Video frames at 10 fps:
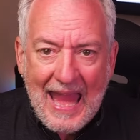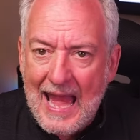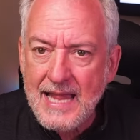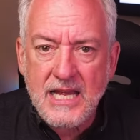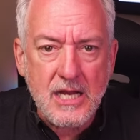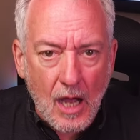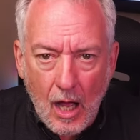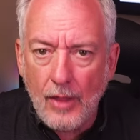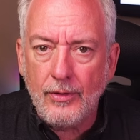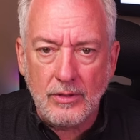any
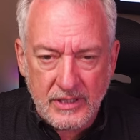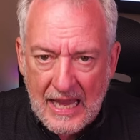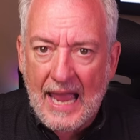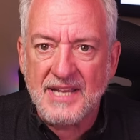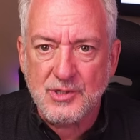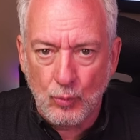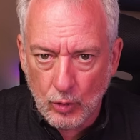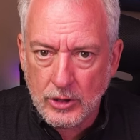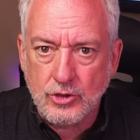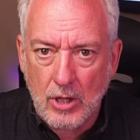other gas
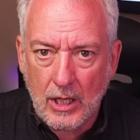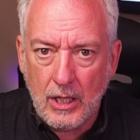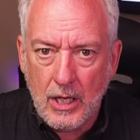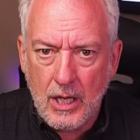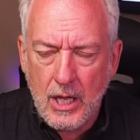work truck